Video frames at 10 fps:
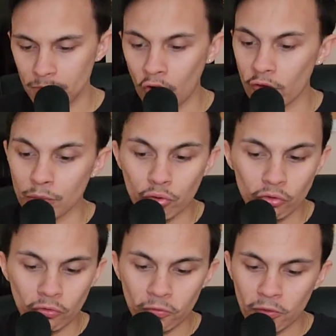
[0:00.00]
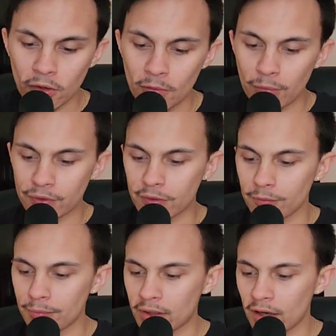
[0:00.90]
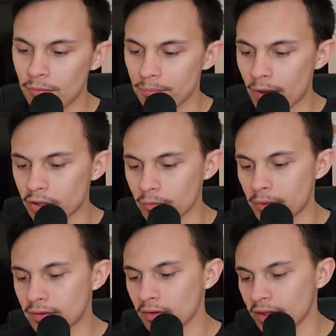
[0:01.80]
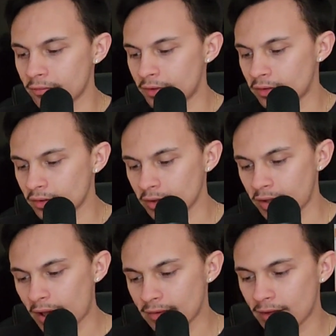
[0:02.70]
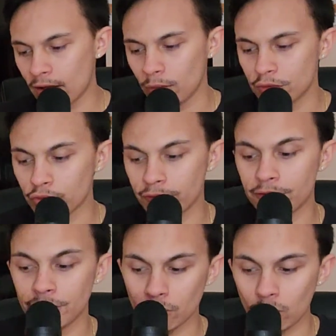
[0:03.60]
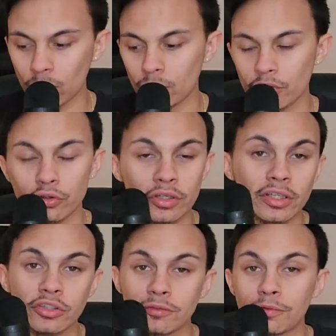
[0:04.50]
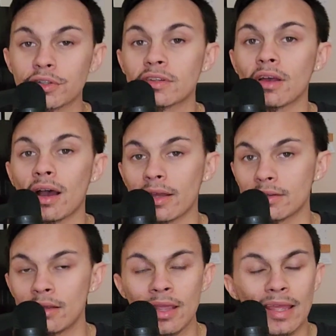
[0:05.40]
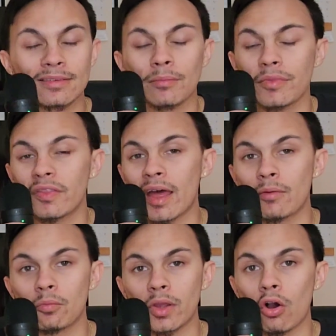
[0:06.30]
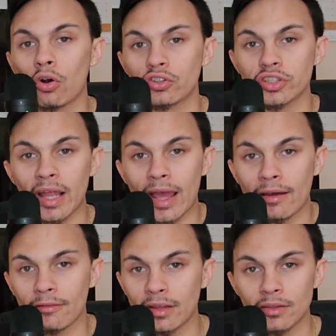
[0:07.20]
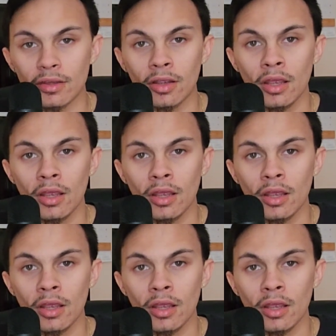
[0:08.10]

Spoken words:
on the move, but to become better mentally and physically, as it helps refuel your ignition for design. It's something that we all should have, is